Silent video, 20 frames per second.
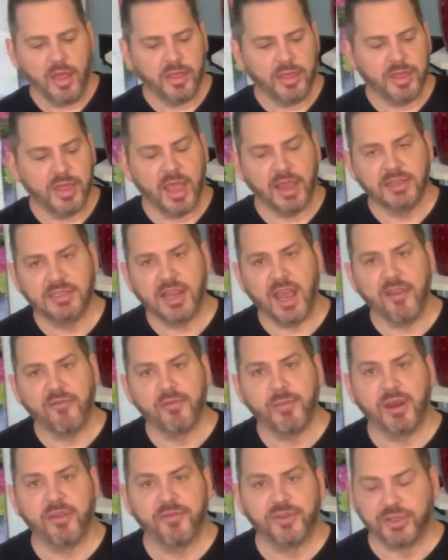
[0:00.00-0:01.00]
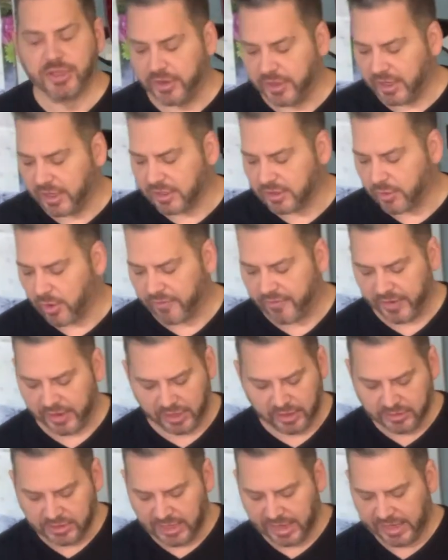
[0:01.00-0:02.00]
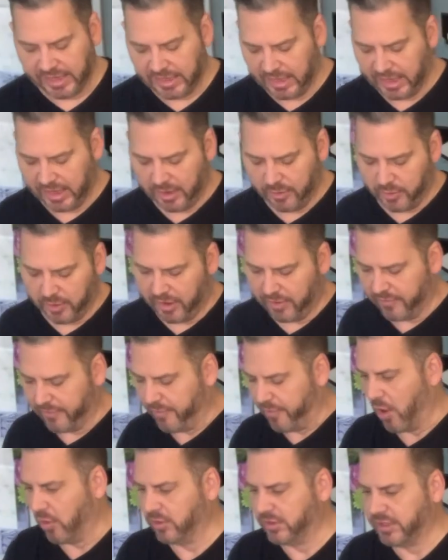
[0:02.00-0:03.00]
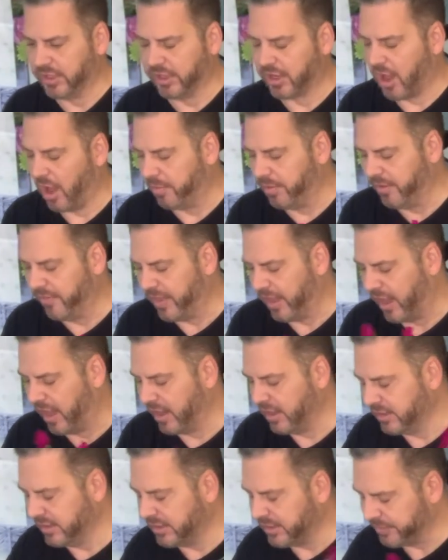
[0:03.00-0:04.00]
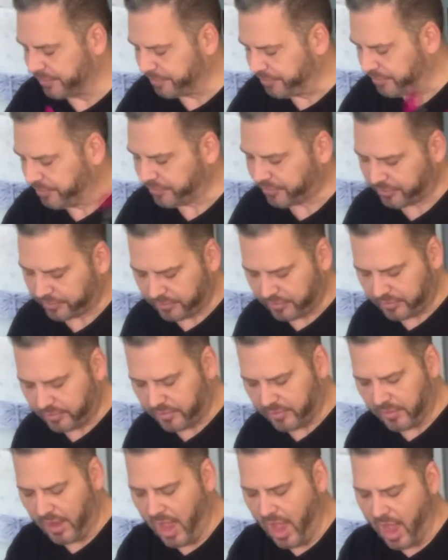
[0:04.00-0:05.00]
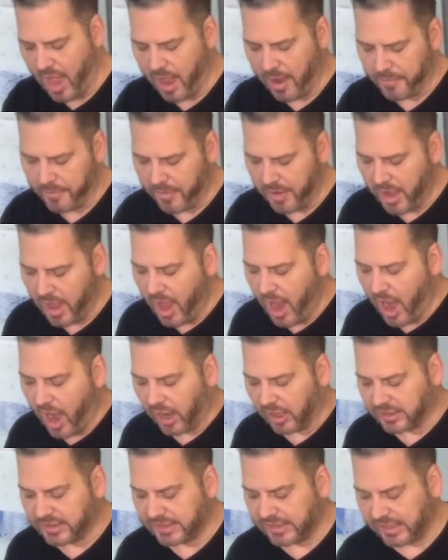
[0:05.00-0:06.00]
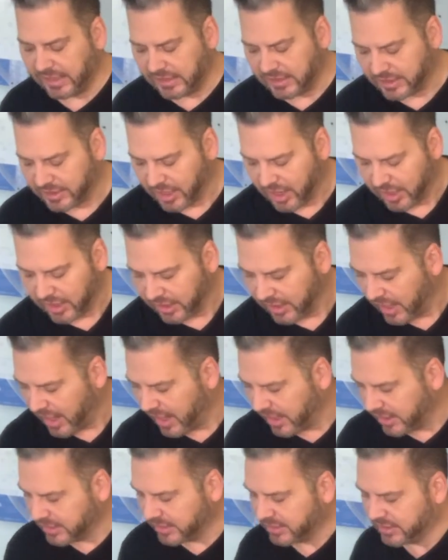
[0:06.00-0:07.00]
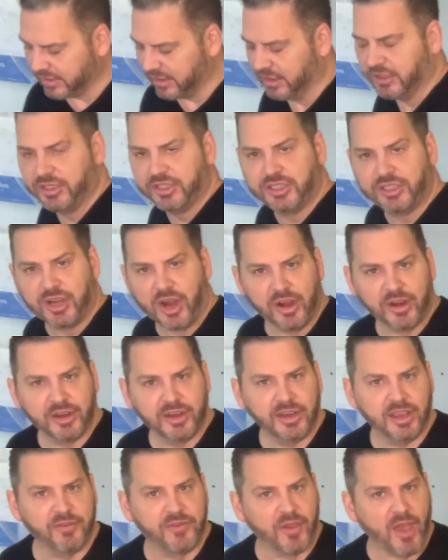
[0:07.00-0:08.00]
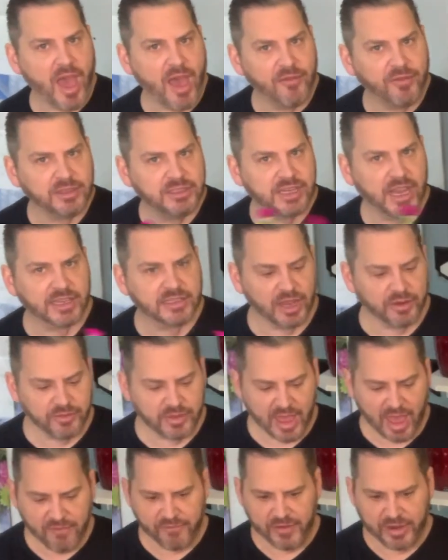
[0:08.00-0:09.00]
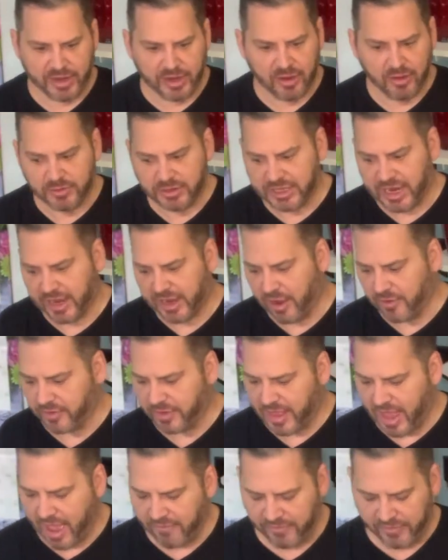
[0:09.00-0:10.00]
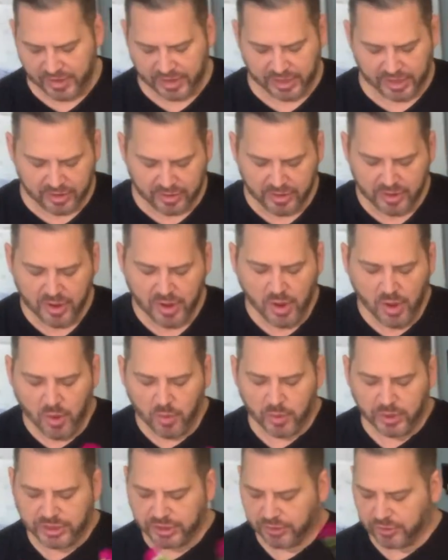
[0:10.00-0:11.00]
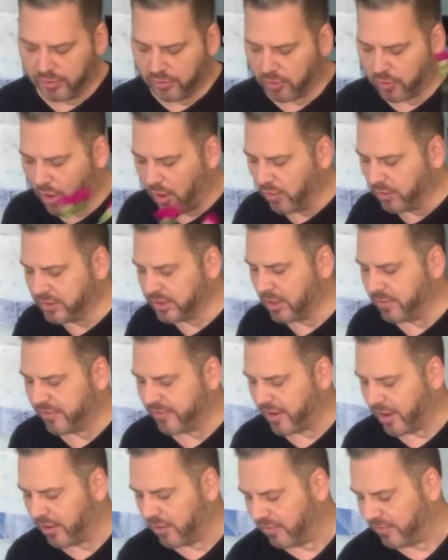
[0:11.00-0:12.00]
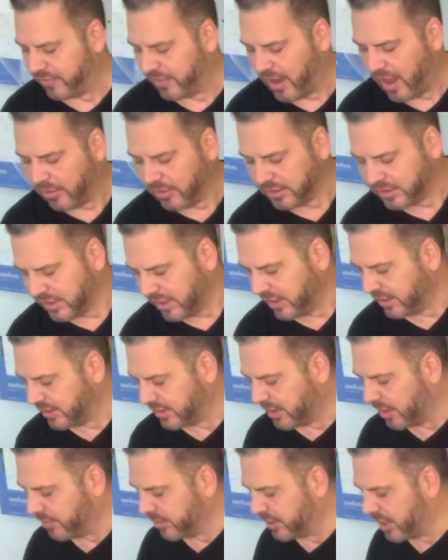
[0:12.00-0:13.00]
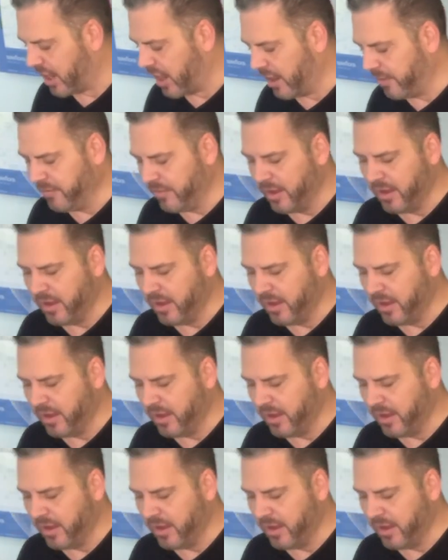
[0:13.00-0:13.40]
Thanks to everybody for tuning into our videos lately. We've posted a couple of things. Our seed starting has started. If you haven't checked out that video, check out that video. We do grow some of our own flowers in the summertime.